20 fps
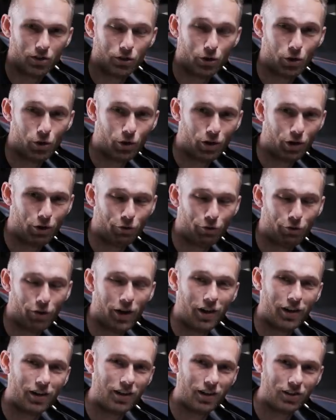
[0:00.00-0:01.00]
So you can
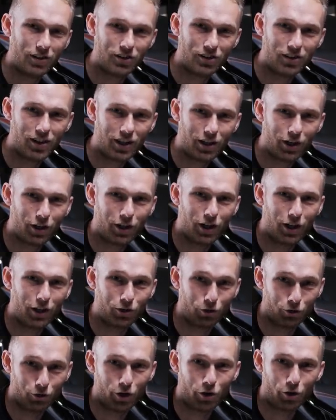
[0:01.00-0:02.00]
find this sticker
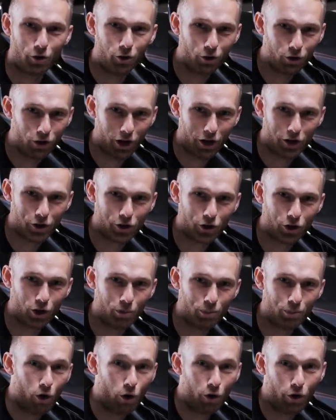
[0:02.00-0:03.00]
kit on our online
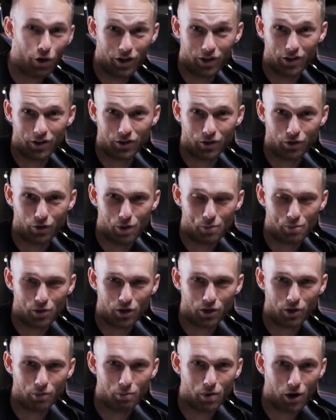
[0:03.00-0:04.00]
shop or in
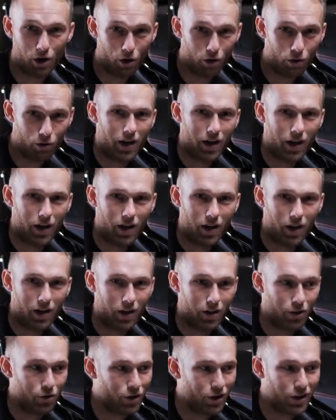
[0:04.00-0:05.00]
description below
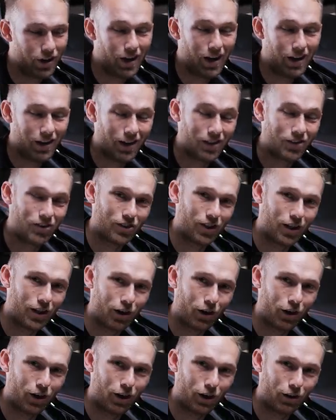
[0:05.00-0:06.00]
and you can get that
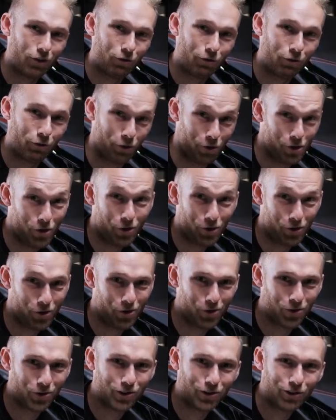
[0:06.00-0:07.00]
sticker kit for your
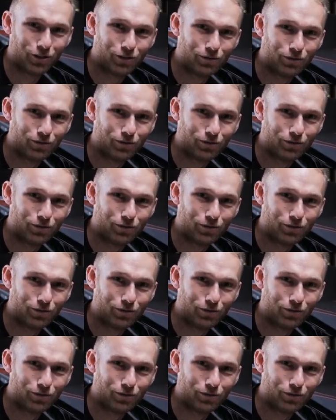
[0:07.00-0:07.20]
Duke.